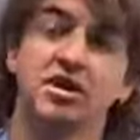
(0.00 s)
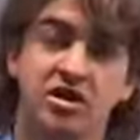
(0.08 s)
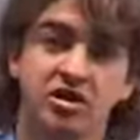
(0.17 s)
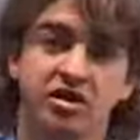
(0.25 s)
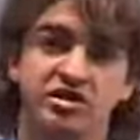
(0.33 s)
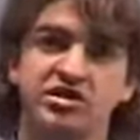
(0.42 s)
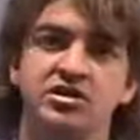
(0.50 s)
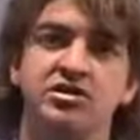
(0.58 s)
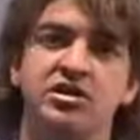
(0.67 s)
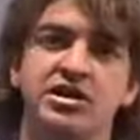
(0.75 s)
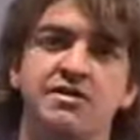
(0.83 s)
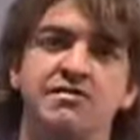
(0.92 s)

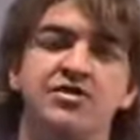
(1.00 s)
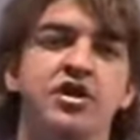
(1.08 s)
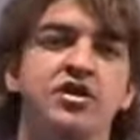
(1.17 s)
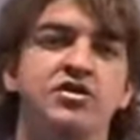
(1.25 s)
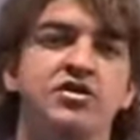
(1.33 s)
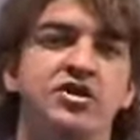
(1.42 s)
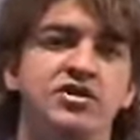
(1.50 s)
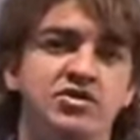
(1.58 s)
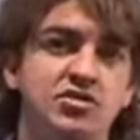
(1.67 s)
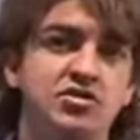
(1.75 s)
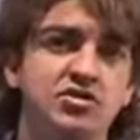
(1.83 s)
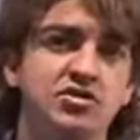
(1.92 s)
continually, you can
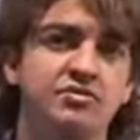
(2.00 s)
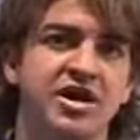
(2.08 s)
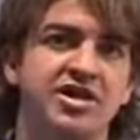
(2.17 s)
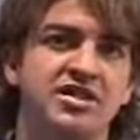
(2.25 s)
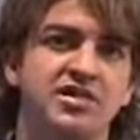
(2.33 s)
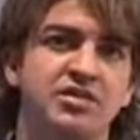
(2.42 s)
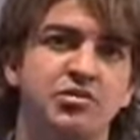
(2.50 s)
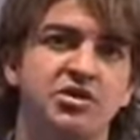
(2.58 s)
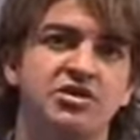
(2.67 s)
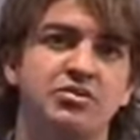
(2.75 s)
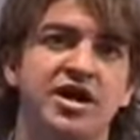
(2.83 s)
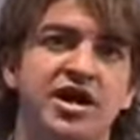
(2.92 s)
use the monetary
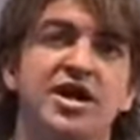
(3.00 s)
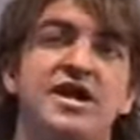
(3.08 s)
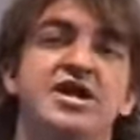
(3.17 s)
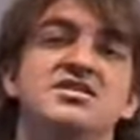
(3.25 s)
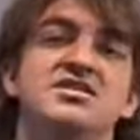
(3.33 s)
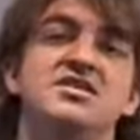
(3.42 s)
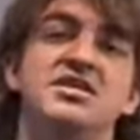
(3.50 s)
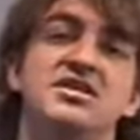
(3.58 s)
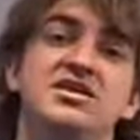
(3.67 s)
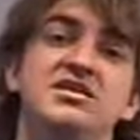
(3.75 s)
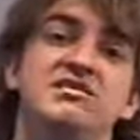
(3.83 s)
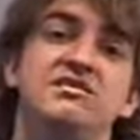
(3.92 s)
multiplier to see
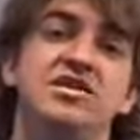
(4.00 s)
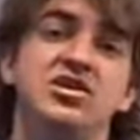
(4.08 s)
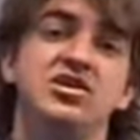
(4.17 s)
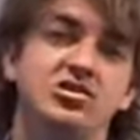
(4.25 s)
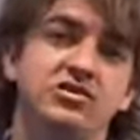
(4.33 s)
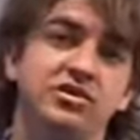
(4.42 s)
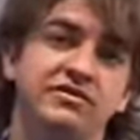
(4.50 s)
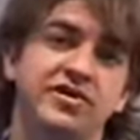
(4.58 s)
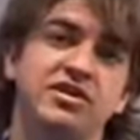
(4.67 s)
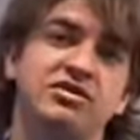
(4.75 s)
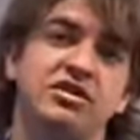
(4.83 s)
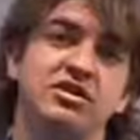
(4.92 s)
the eventual
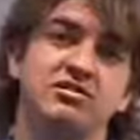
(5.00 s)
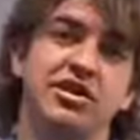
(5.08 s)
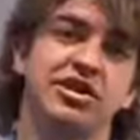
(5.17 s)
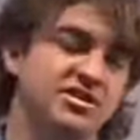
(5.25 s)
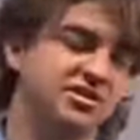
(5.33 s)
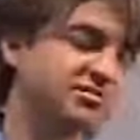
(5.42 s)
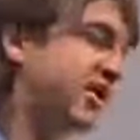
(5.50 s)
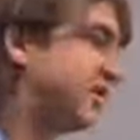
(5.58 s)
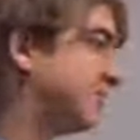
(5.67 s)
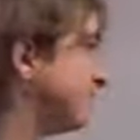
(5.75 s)
effect on money supply.